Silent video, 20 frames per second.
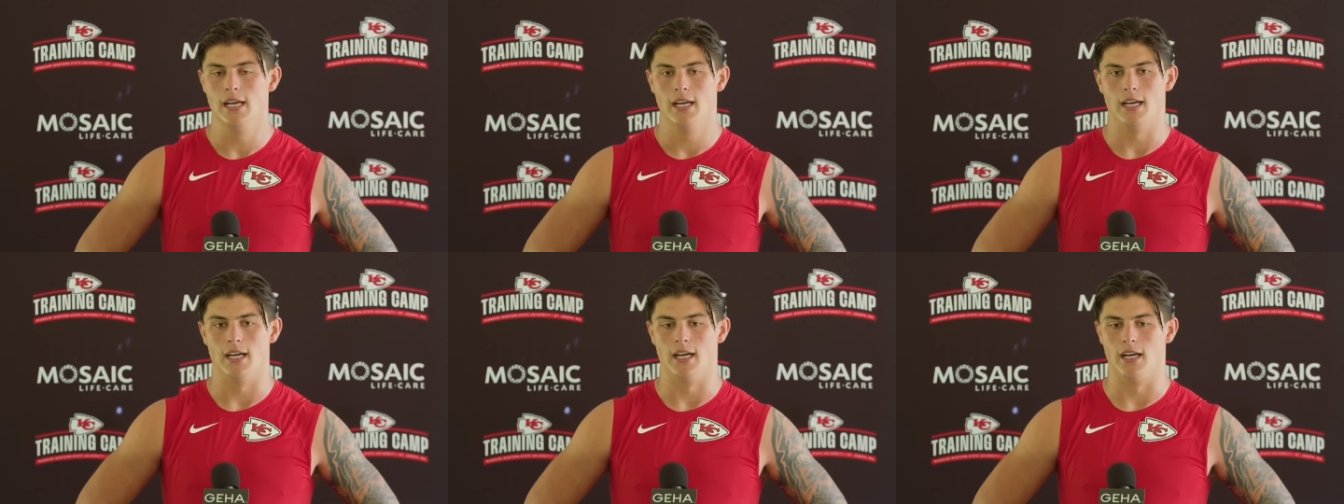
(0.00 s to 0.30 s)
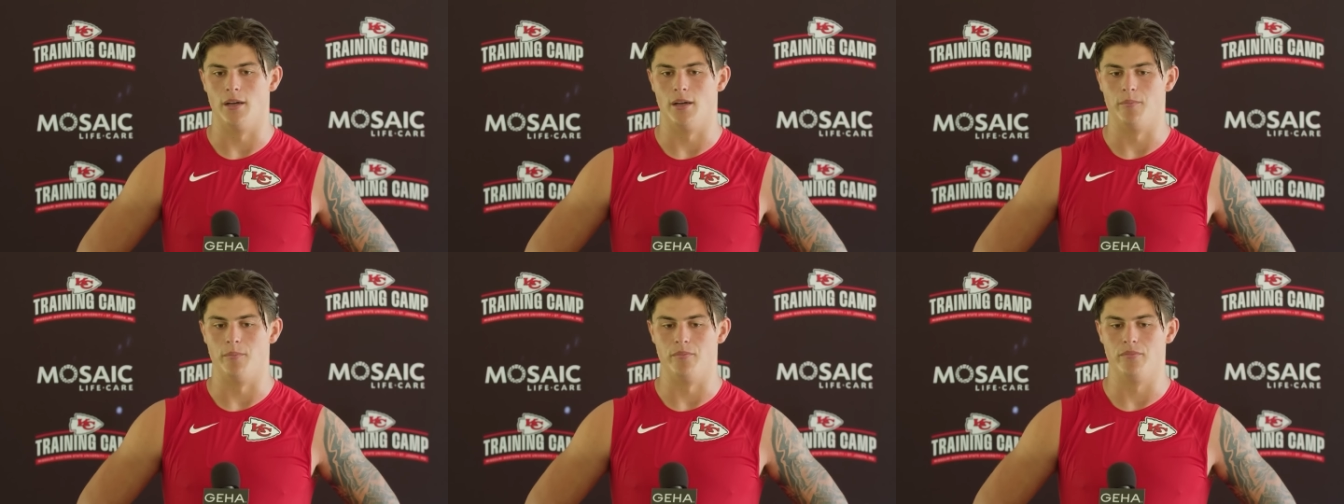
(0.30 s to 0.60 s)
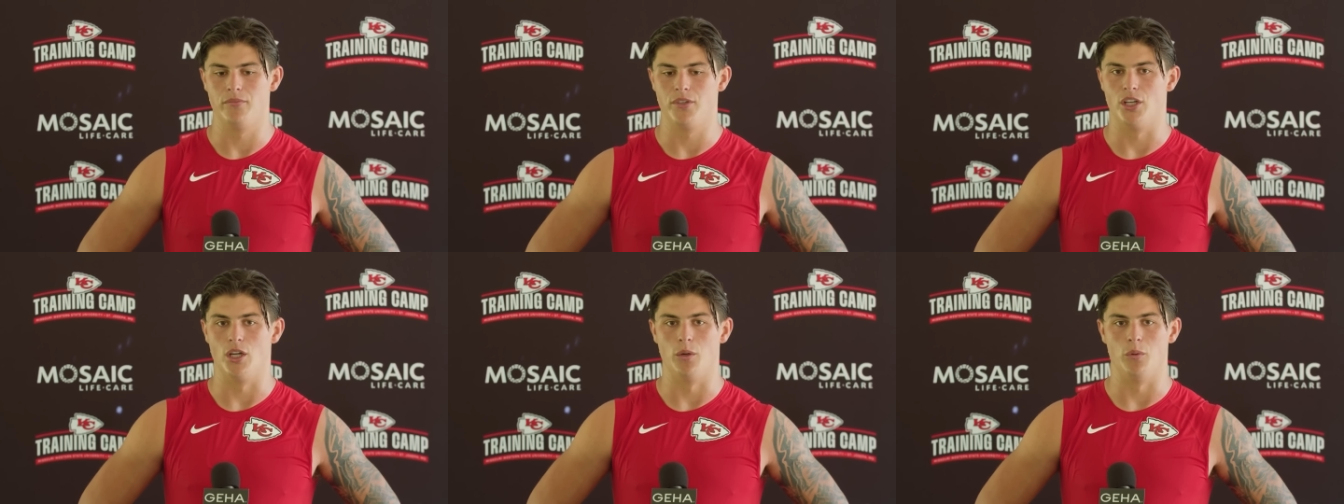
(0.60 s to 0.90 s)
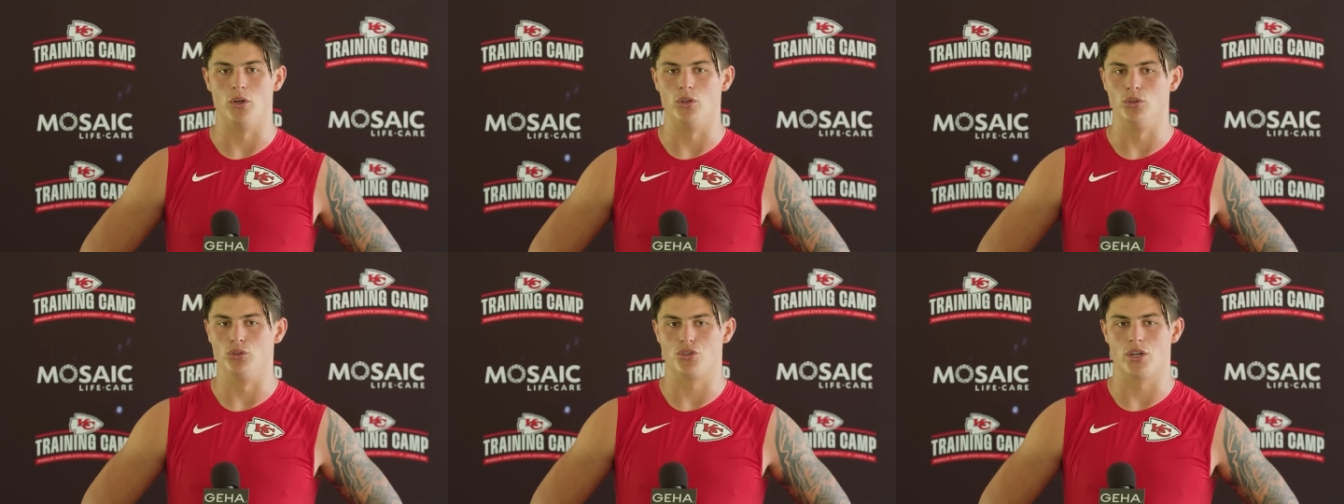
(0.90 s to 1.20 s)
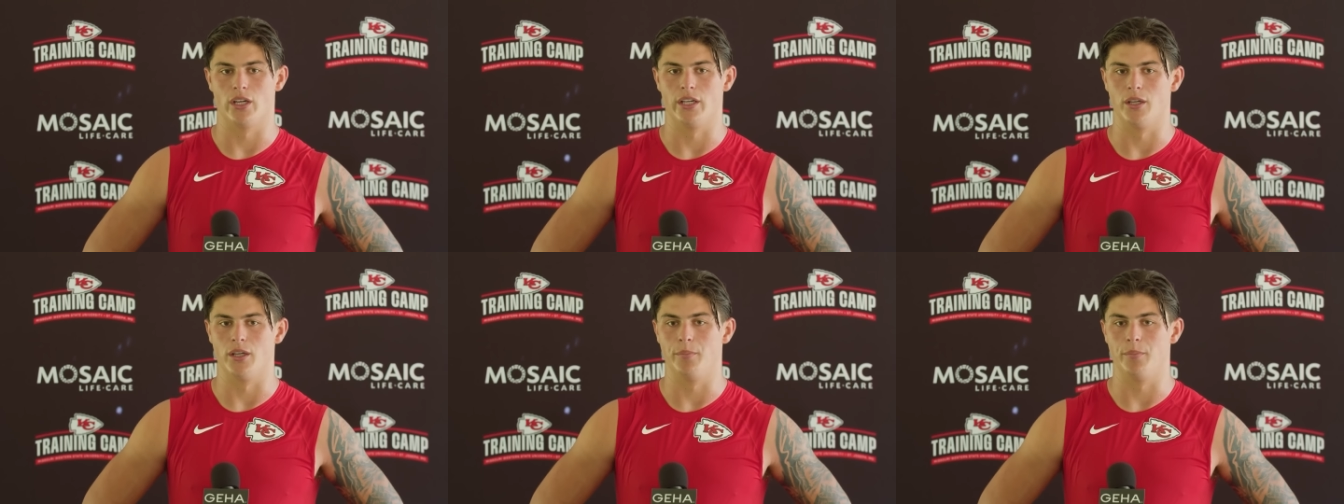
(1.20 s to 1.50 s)
Um, you know, we're all
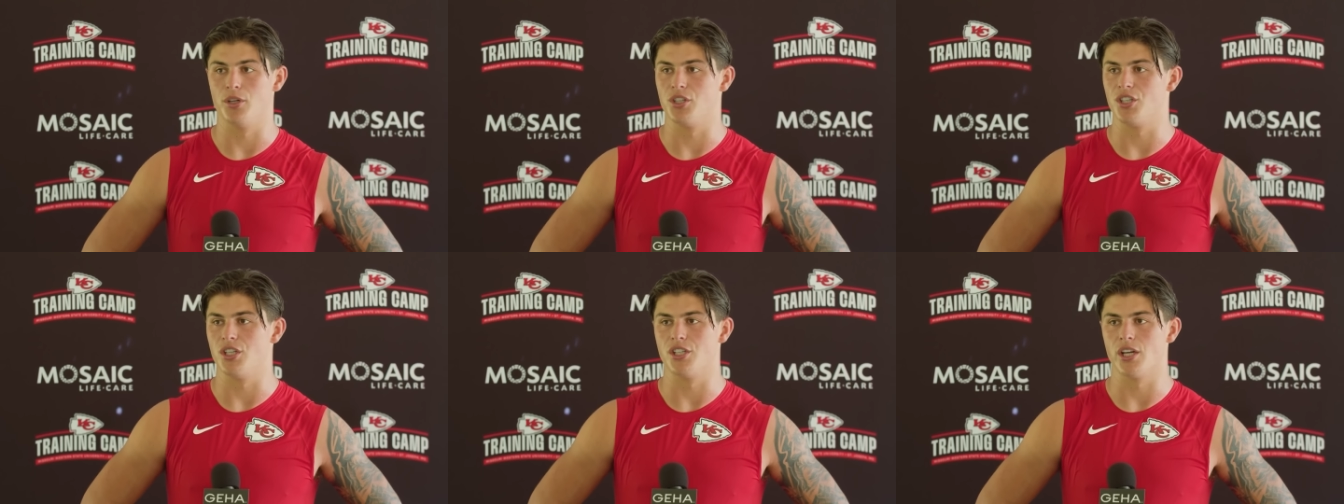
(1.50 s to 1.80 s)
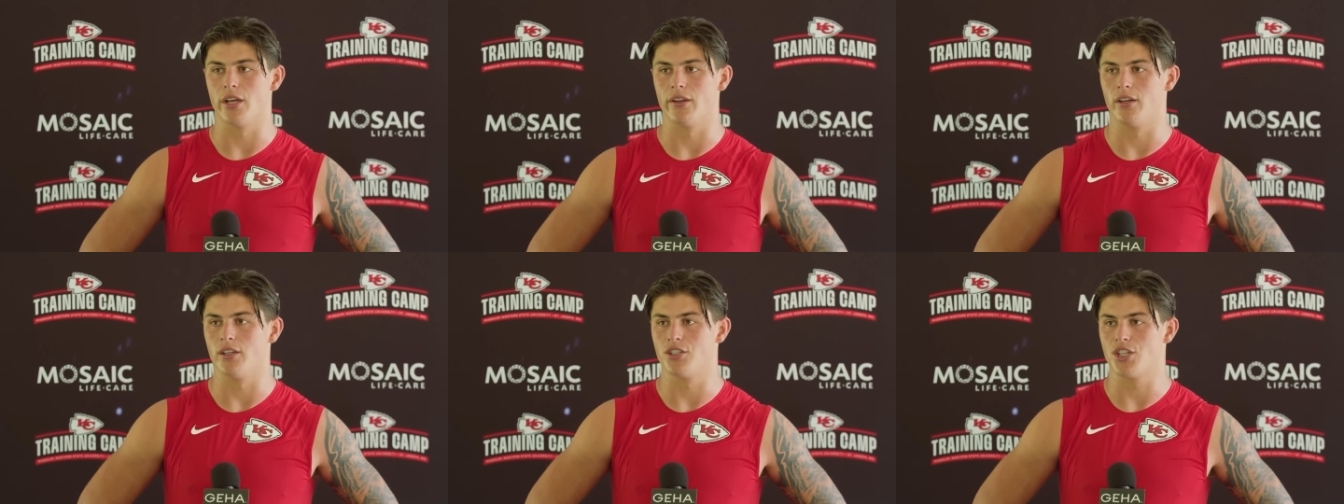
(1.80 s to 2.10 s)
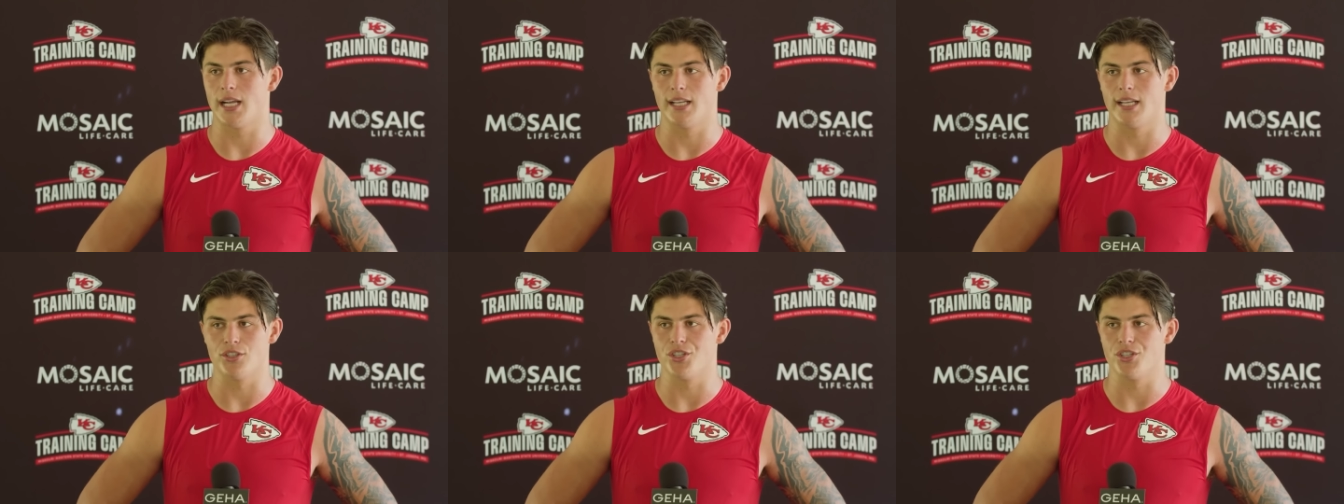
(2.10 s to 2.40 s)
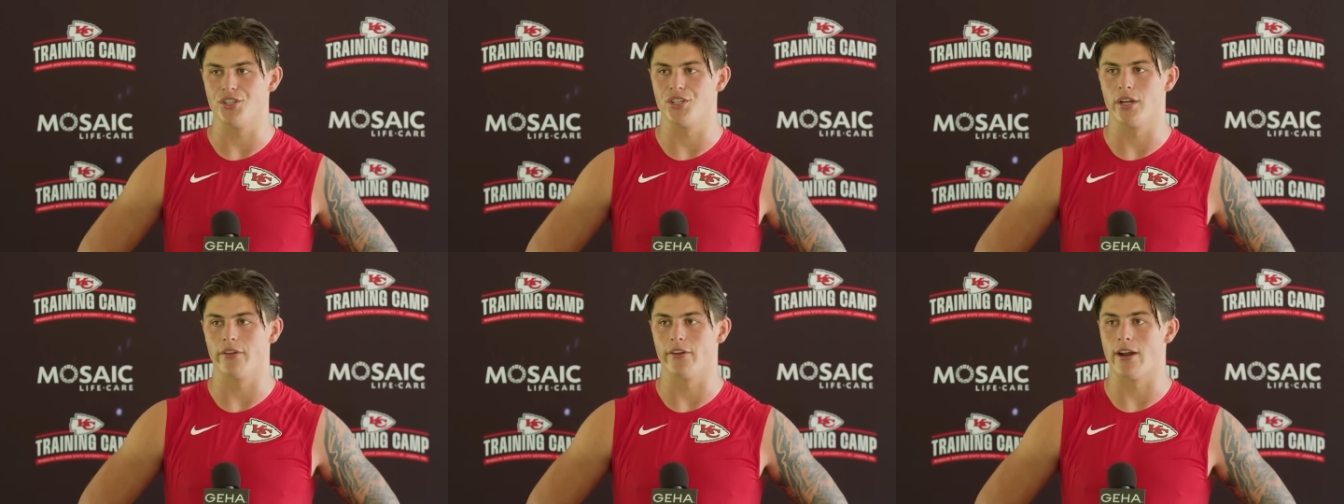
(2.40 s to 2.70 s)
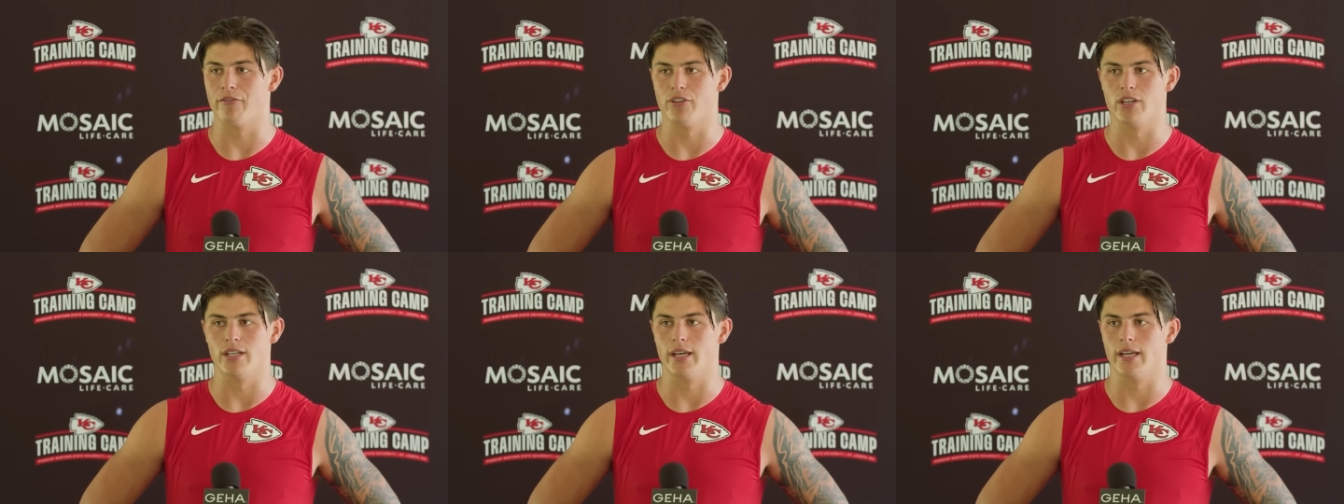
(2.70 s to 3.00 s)
trying to push each other, challenge each other
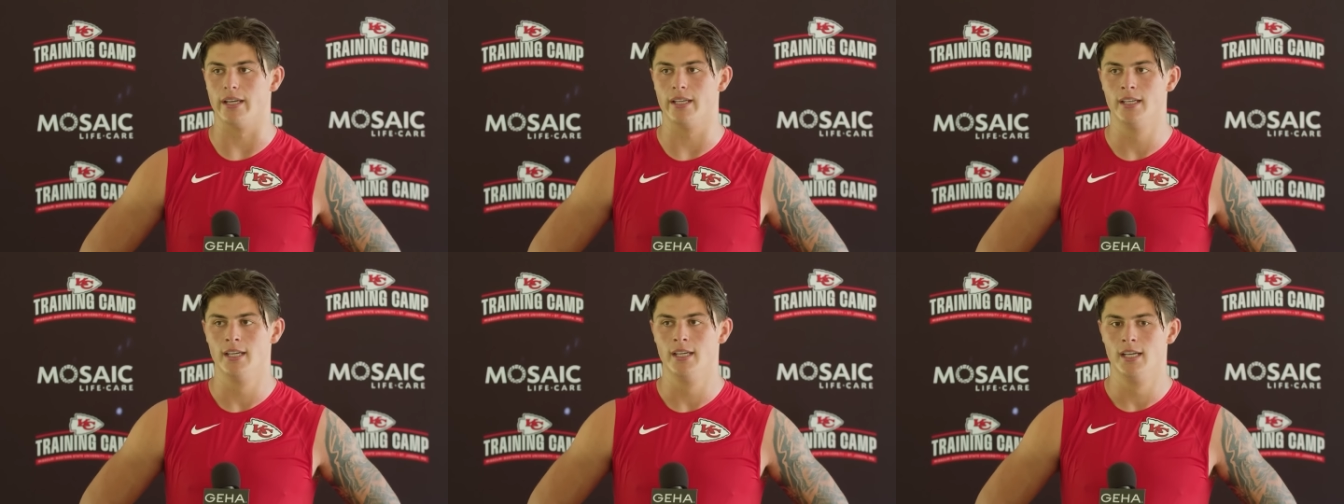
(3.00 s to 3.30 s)
every day.